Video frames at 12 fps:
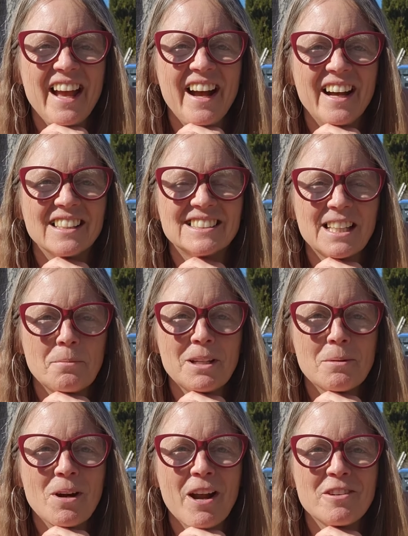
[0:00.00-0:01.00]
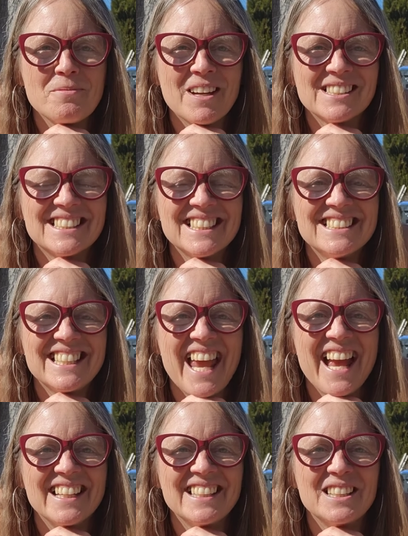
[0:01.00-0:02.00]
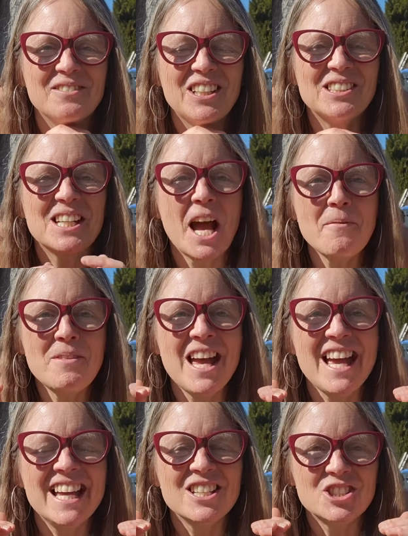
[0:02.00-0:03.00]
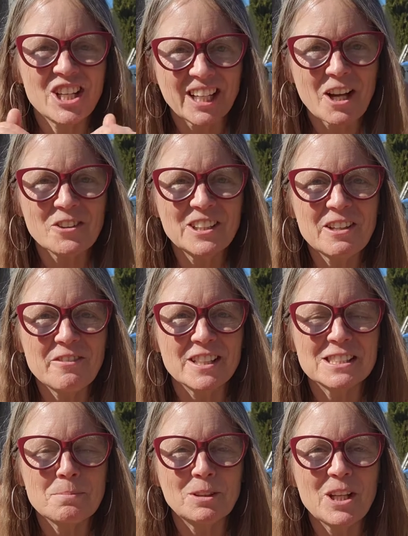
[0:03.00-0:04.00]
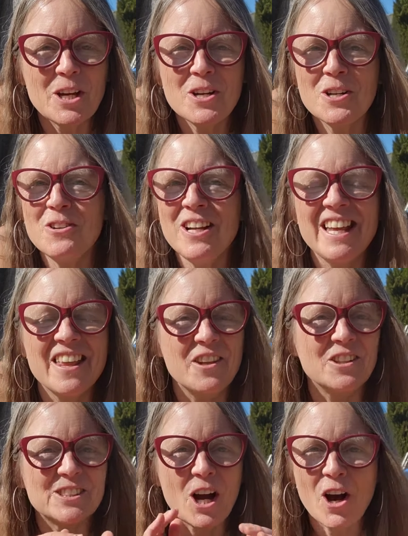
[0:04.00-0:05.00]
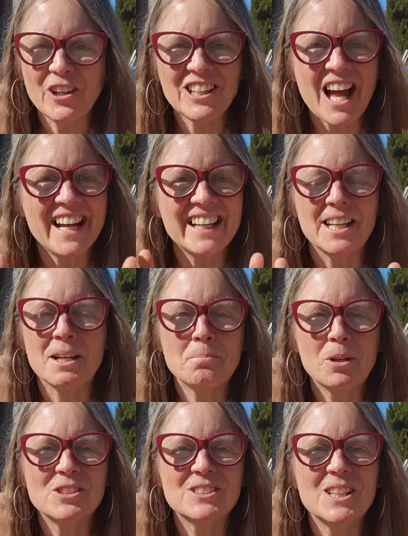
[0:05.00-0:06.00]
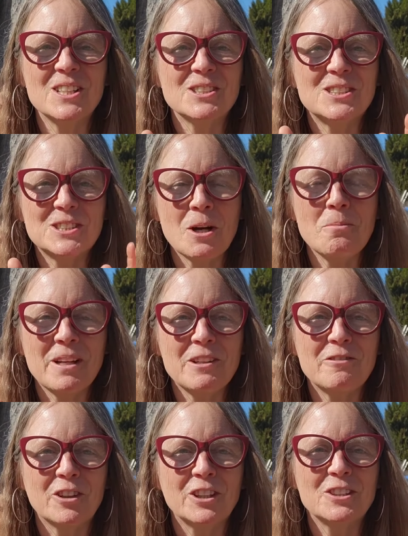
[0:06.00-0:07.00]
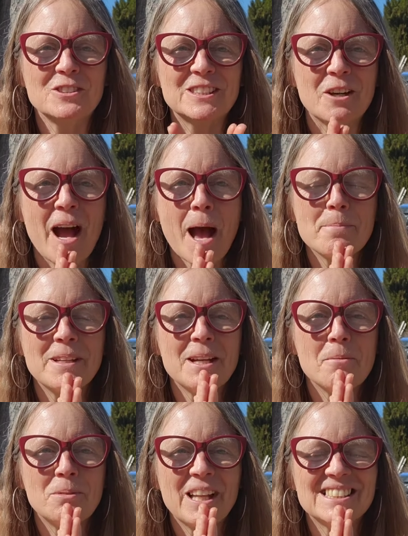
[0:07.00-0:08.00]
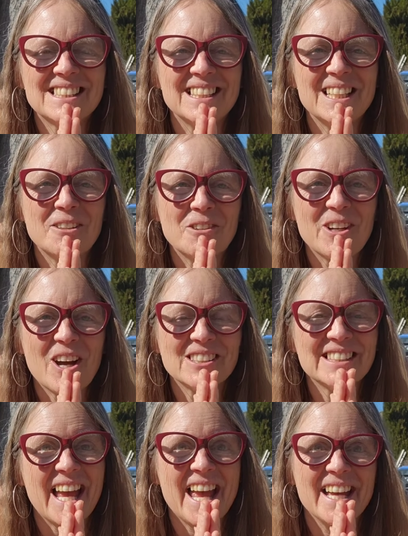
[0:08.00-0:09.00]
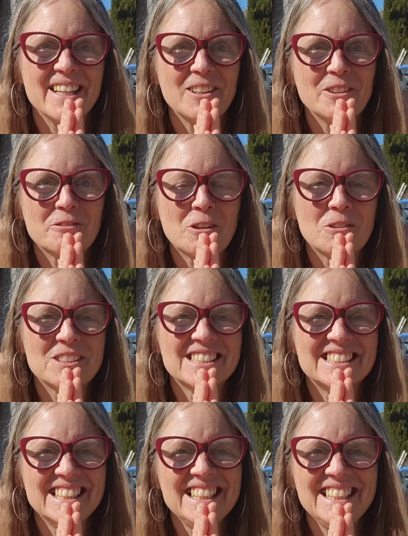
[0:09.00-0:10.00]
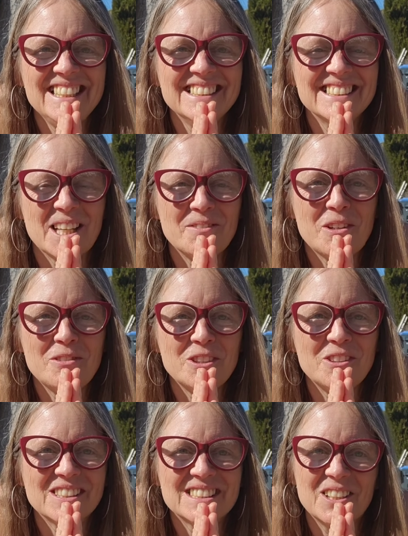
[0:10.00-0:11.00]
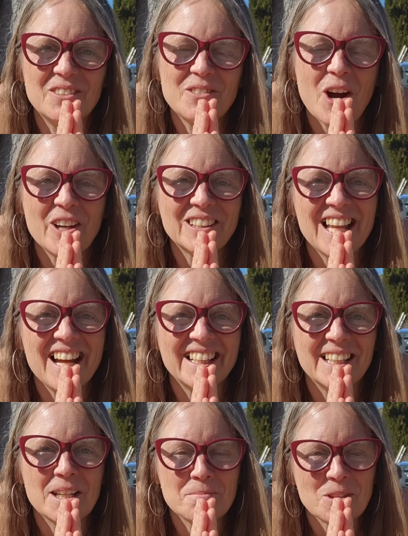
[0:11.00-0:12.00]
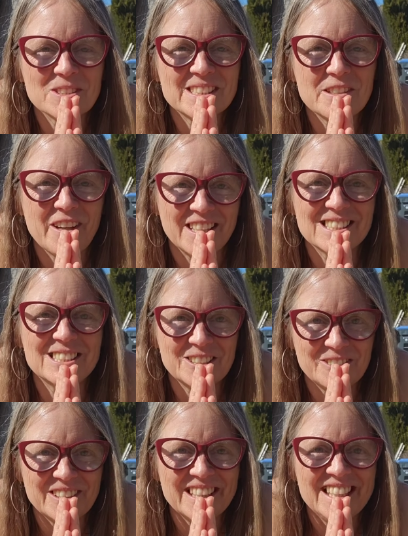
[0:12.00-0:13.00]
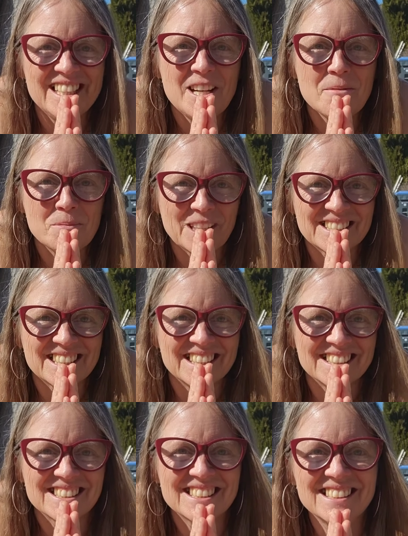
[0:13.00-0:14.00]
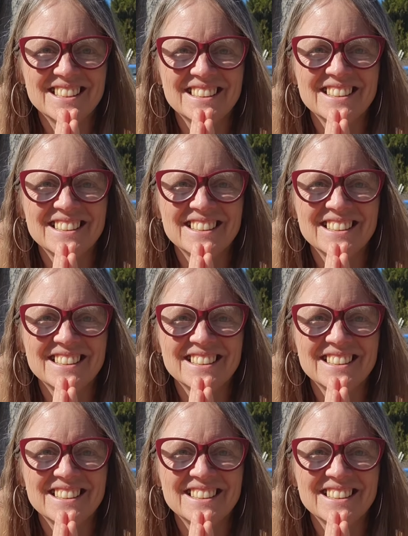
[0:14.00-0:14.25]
Uh, send me a private message. And in the meantime, check out the events below. There's online and in person, so many for you. So happy, blessed equinox, and I look forward to seeing some of you at some online and in person events soon. Blessings.